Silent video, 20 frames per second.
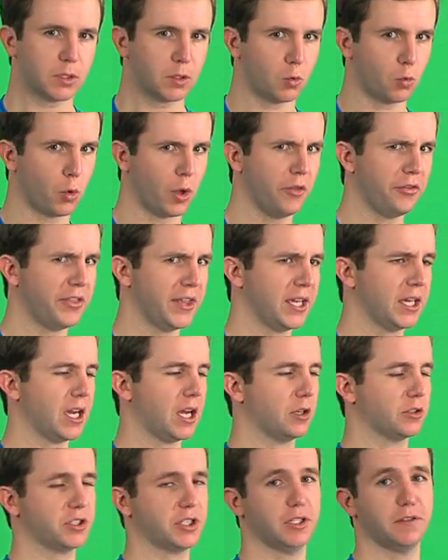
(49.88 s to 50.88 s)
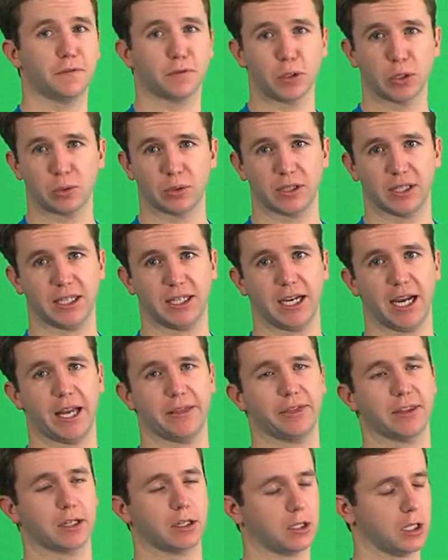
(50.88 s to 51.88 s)
One thing I'll see frequently
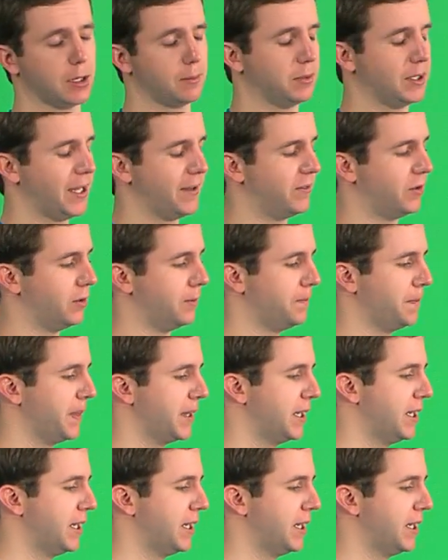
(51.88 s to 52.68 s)
at the club level